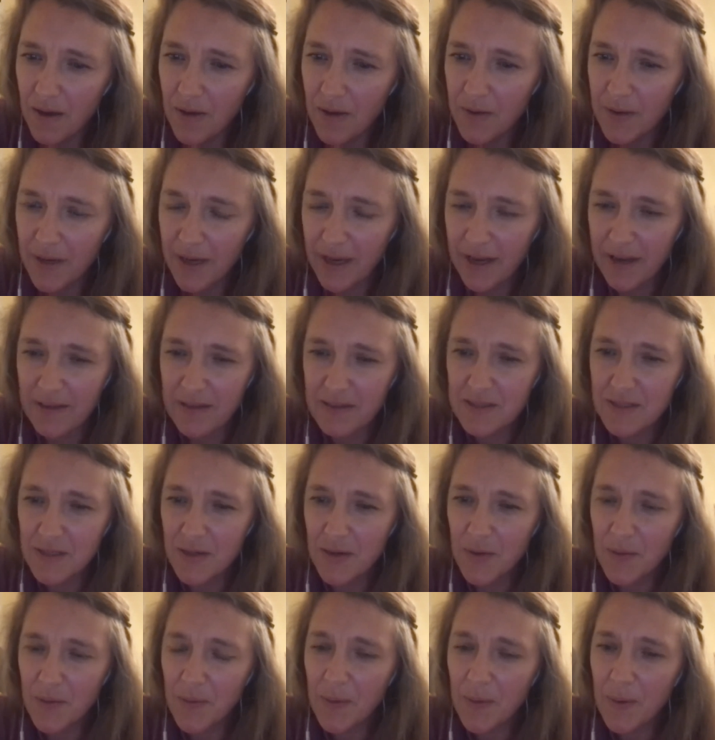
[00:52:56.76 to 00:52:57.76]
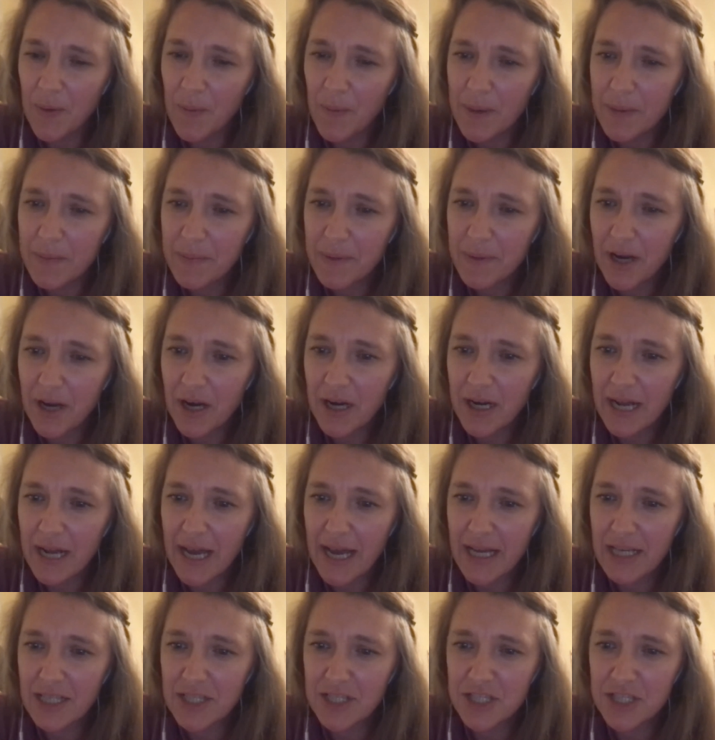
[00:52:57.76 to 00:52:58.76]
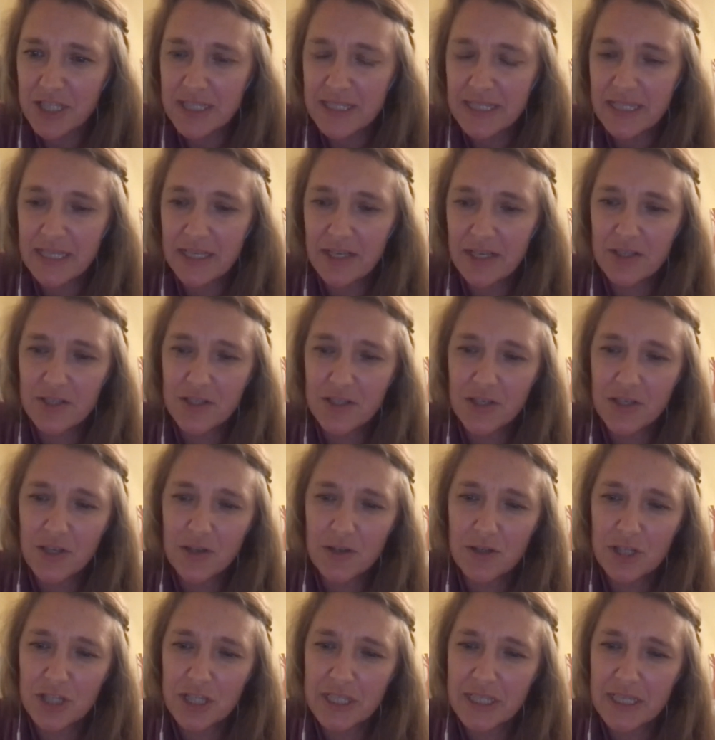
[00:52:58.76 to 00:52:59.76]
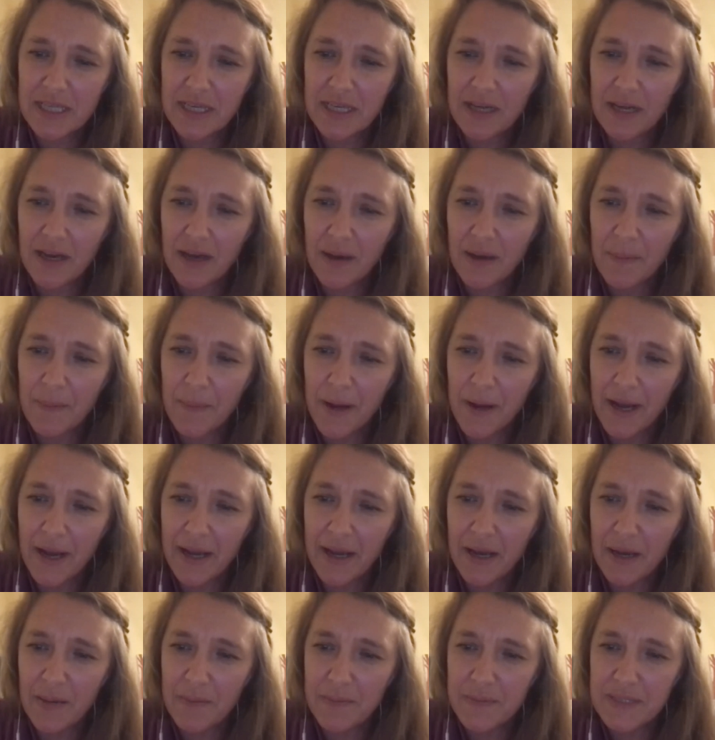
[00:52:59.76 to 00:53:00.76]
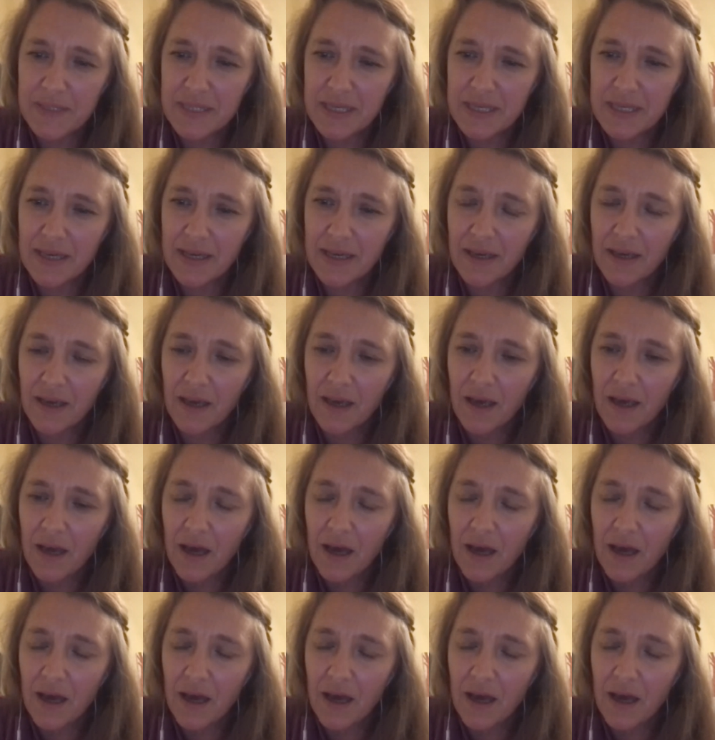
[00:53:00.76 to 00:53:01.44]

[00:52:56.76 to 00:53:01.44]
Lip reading: Okay, so one parent asked, she said years ago she did a biopsy.